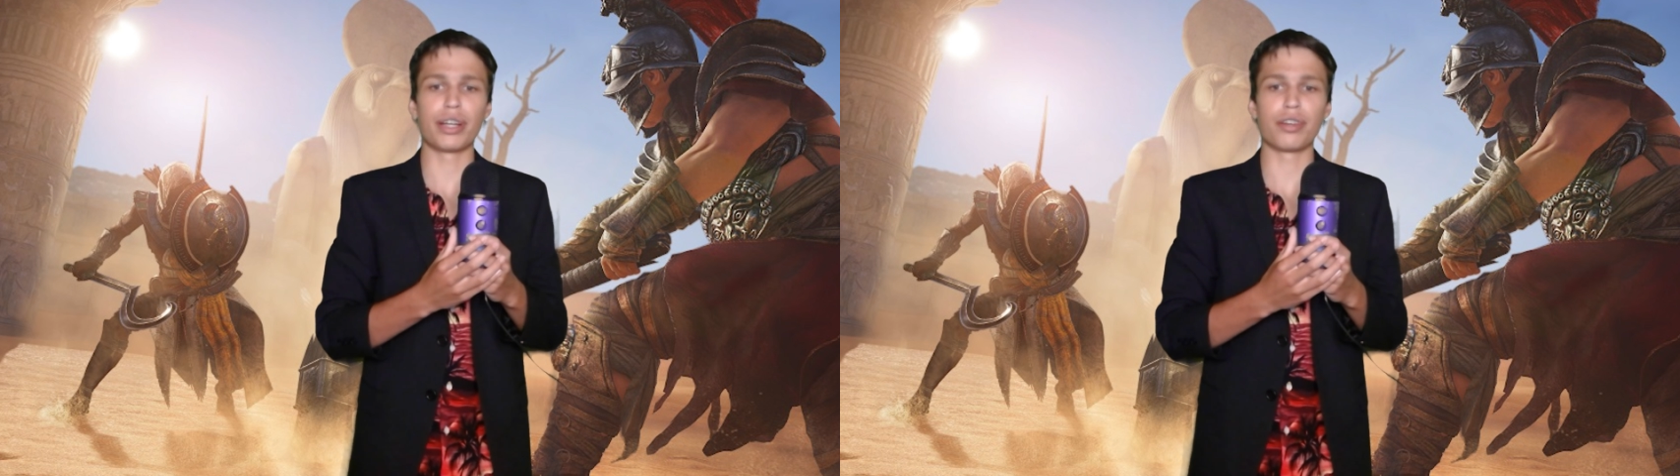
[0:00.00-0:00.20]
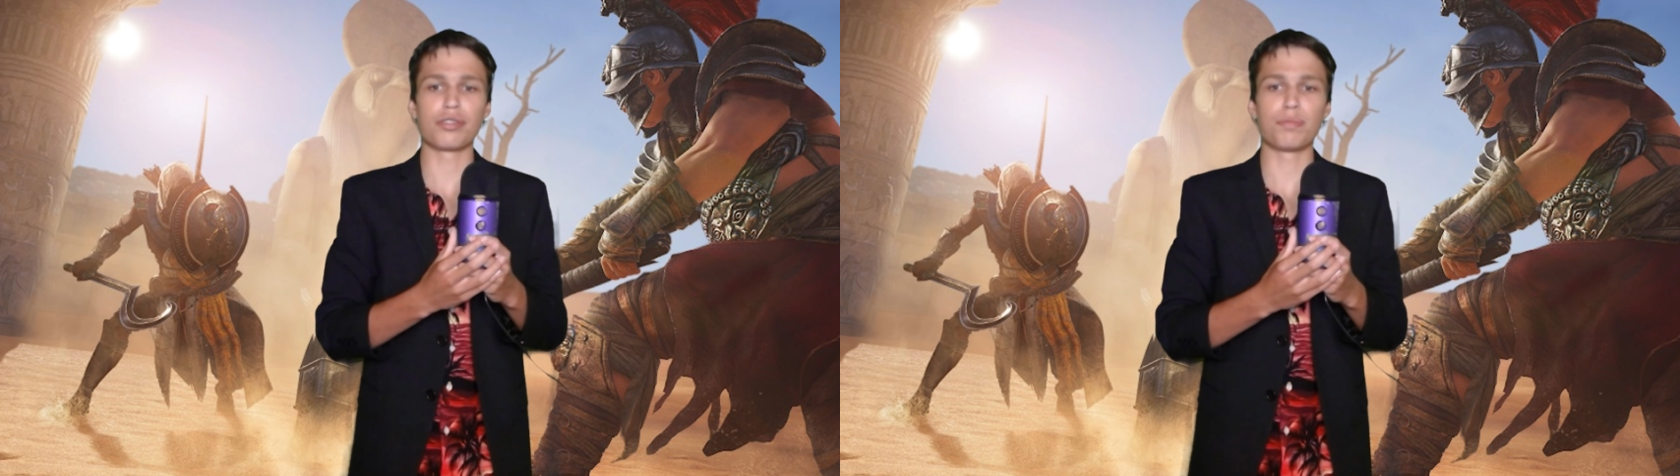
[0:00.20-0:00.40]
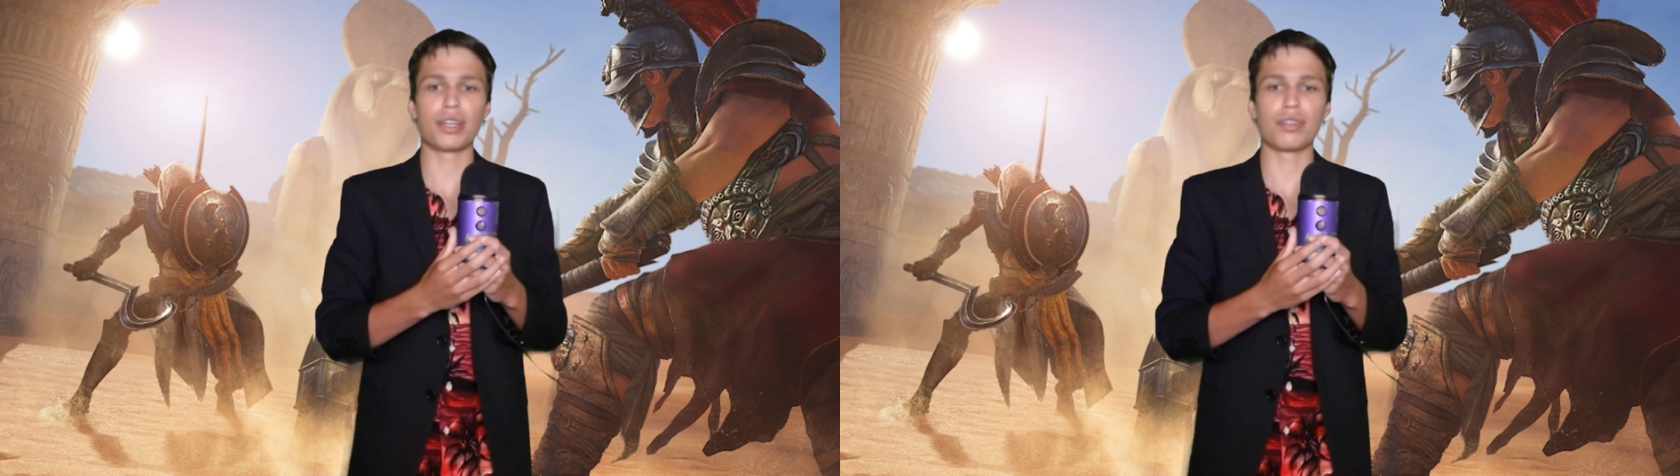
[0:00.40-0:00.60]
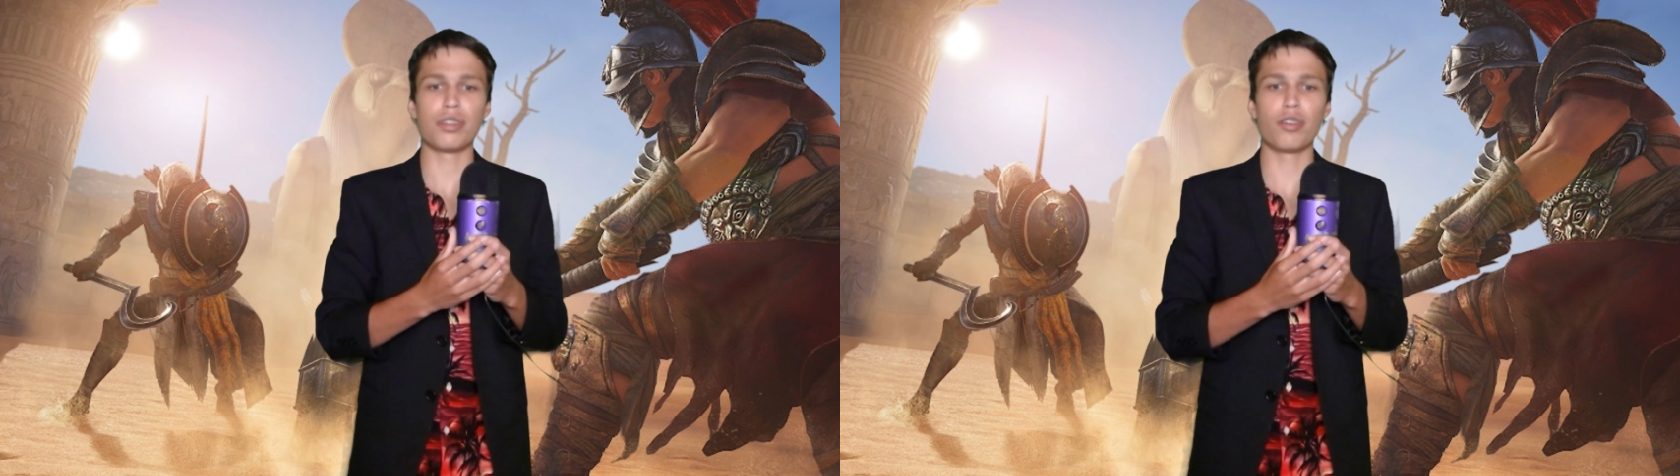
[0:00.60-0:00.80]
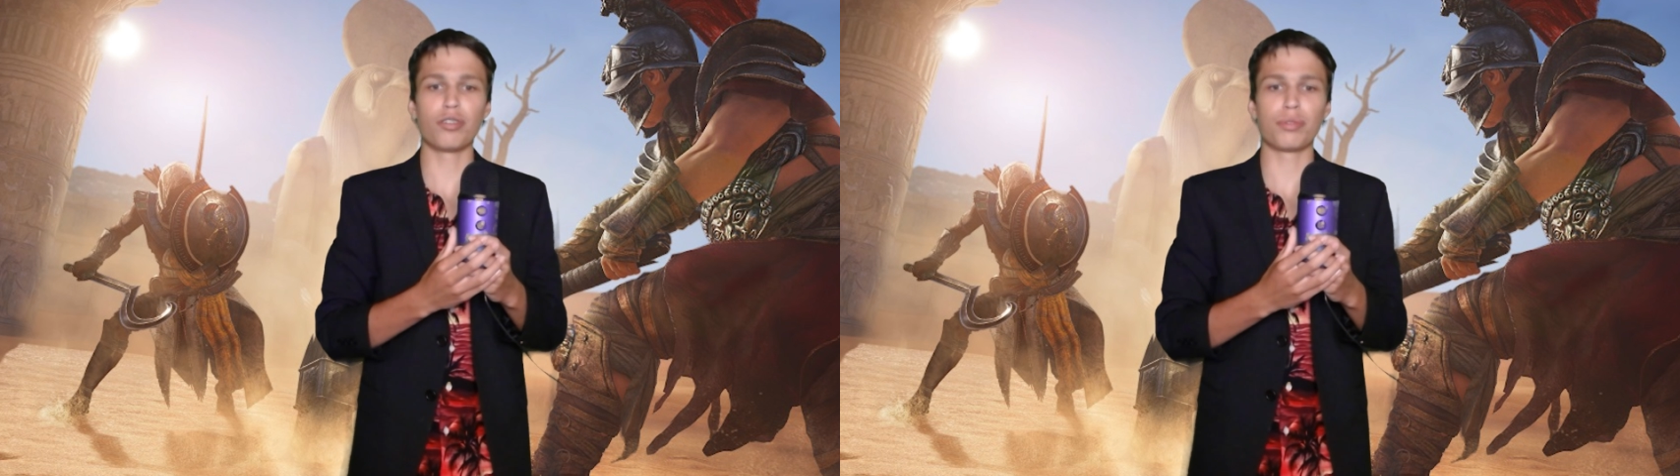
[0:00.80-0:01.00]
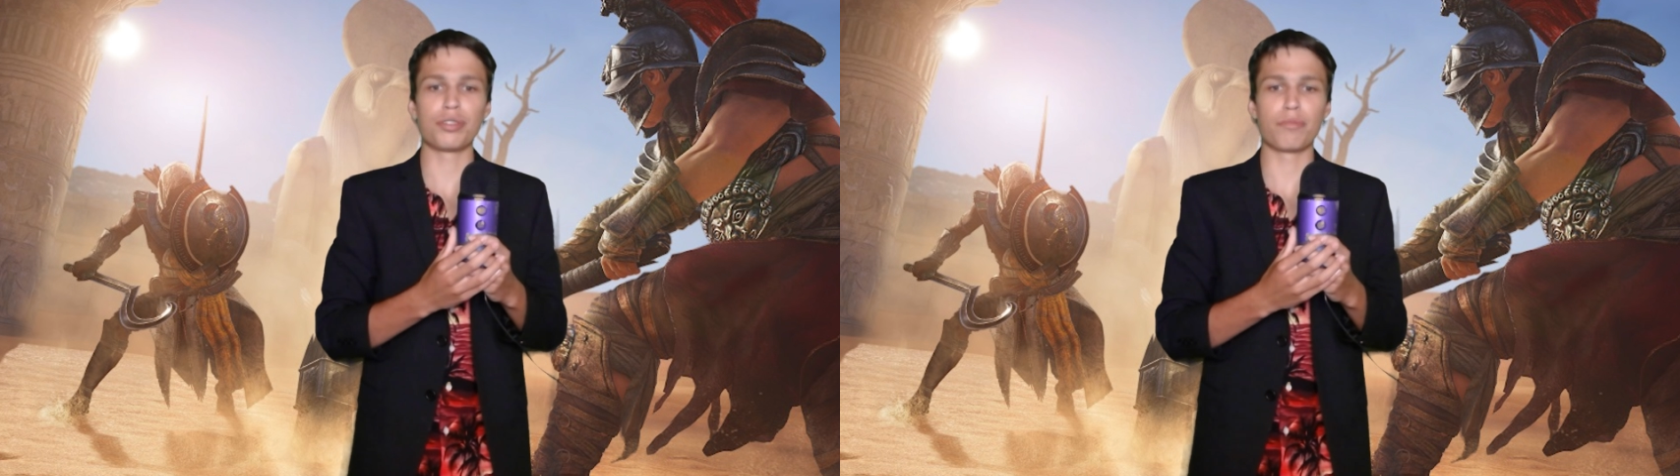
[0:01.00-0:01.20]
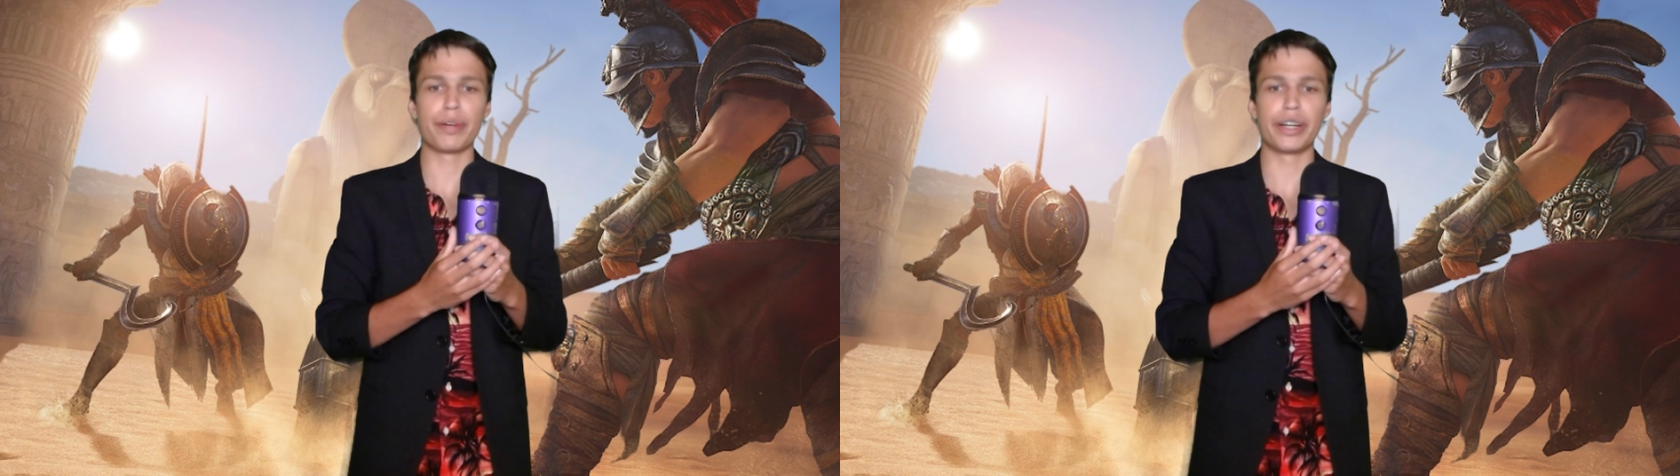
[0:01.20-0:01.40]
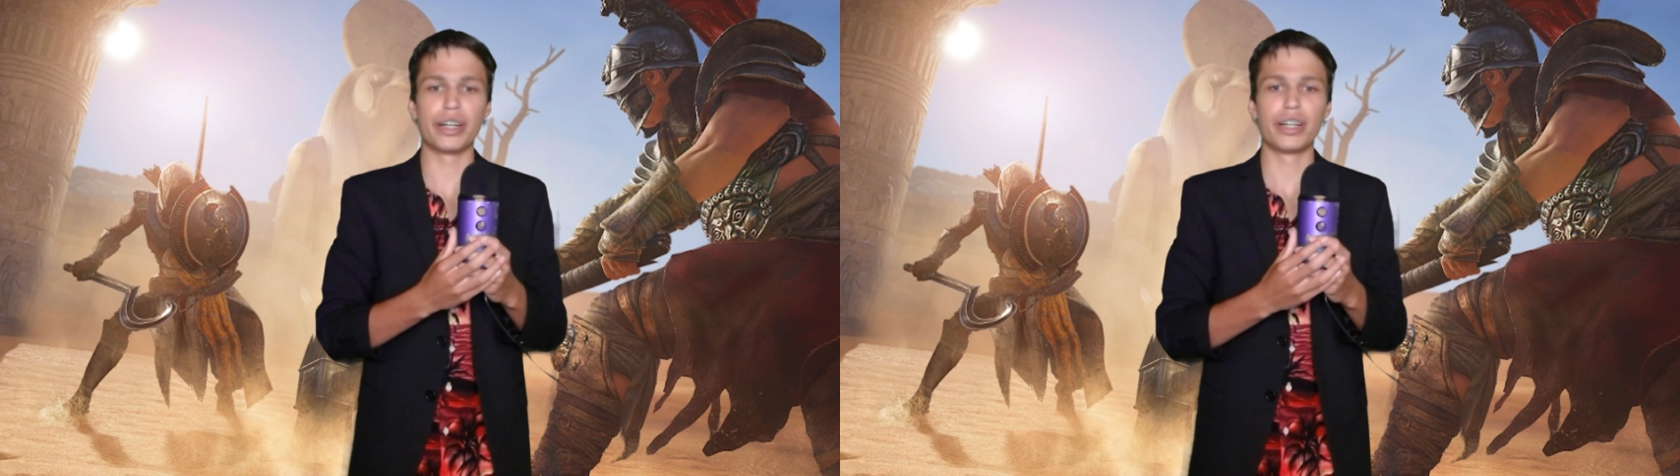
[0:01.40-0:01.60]
else because the old ones are
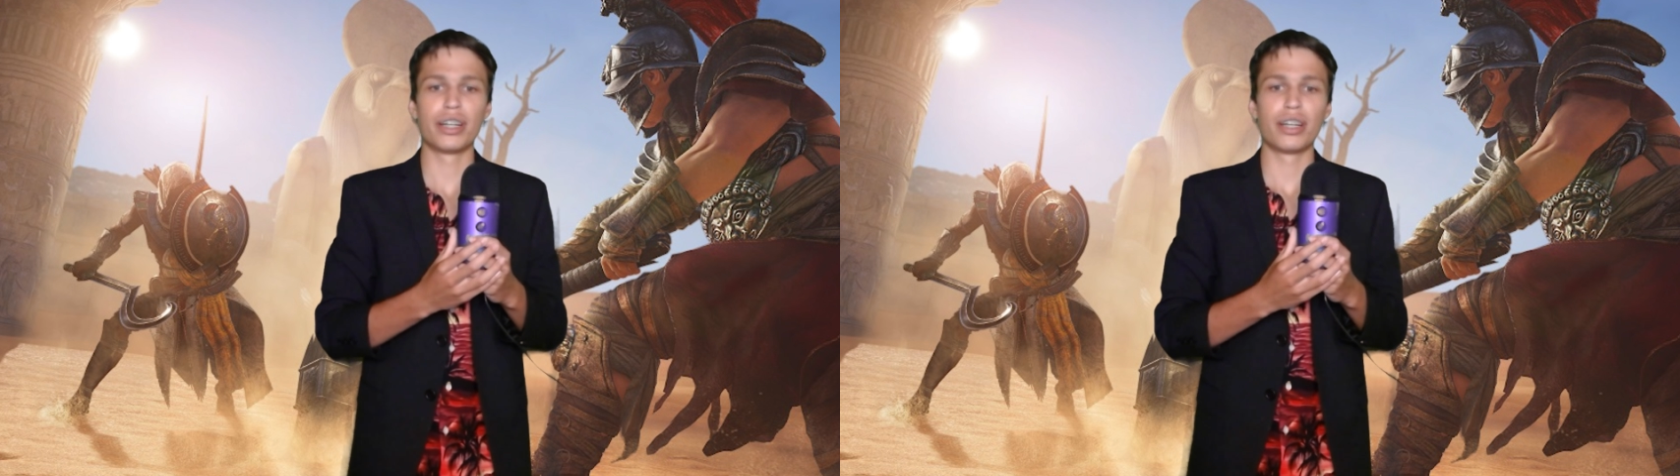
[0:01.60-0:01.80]
better.